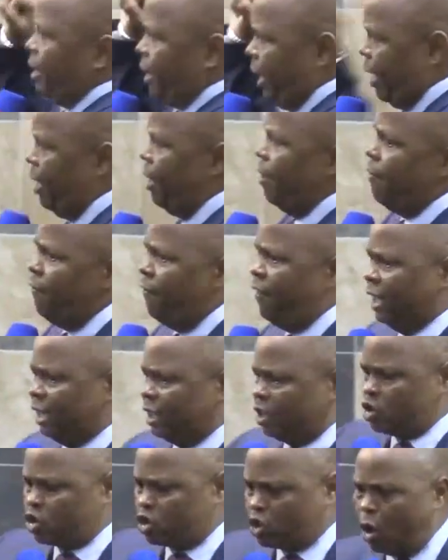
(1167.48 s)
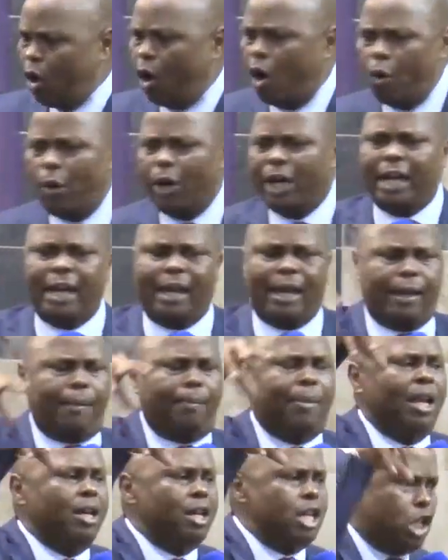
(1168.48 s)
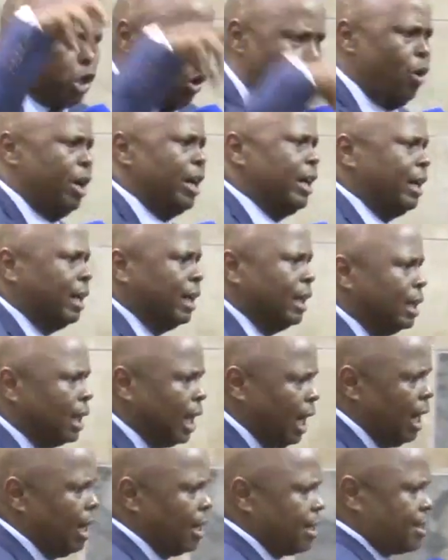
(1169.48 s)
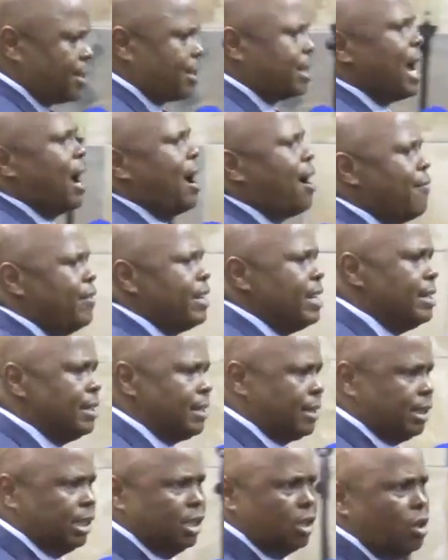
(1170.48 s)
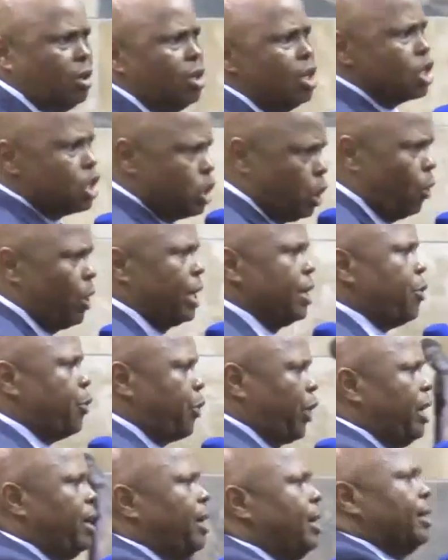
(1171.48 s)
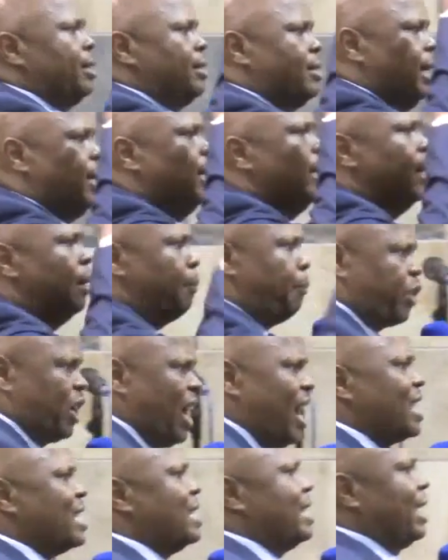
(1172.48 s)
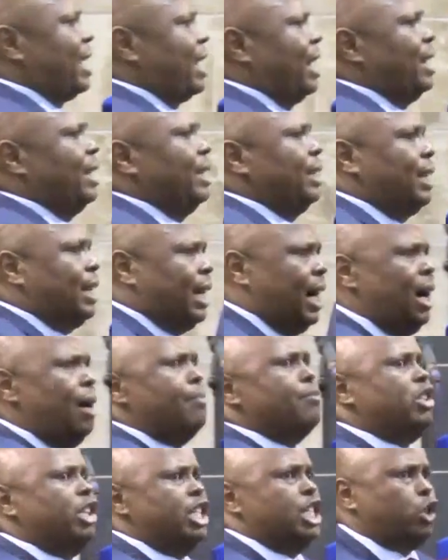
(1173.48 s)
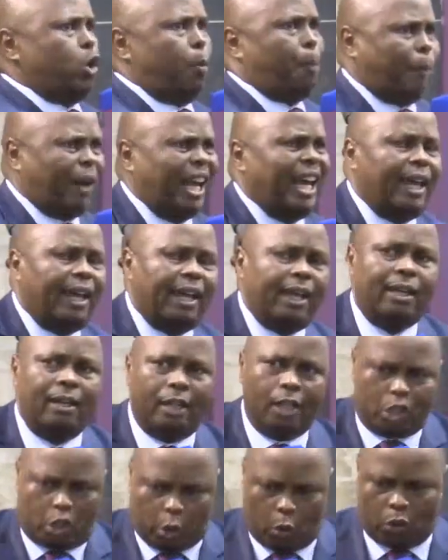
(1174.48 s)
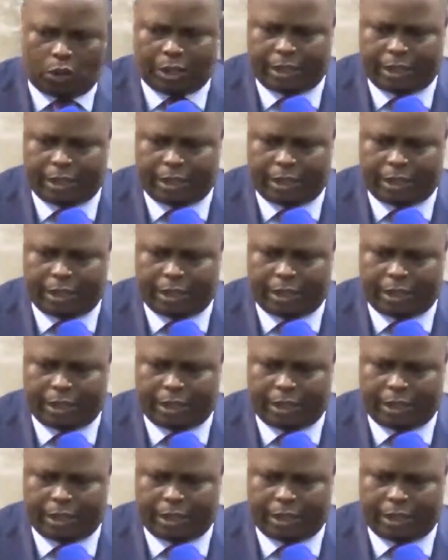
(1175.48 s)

giving, sowing, doing a service, you know, doing things practically comes into play to